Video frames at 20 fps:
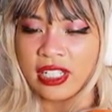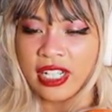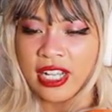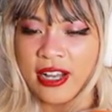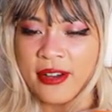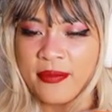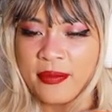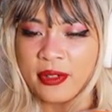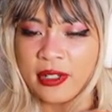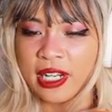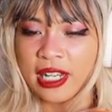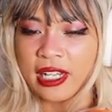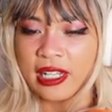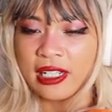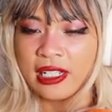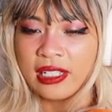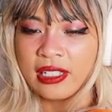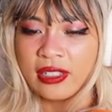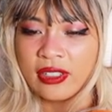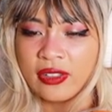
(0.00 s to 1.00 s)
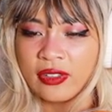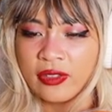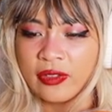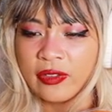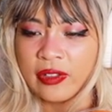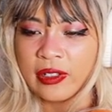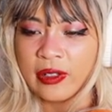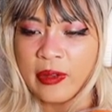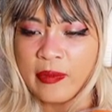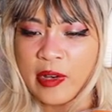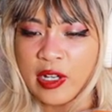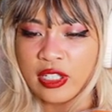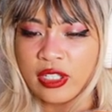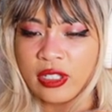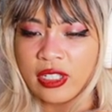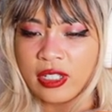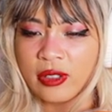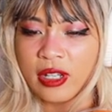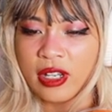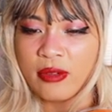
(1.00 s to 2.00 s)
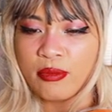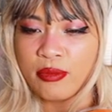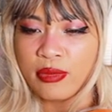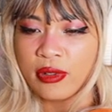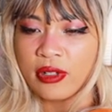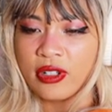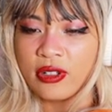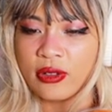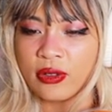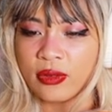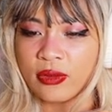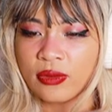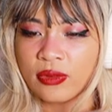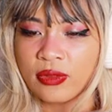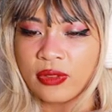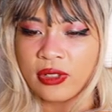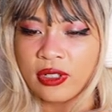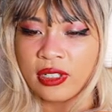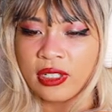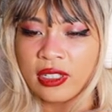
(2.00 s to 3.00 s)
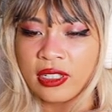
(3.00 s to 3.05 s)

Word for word: company. We must improve.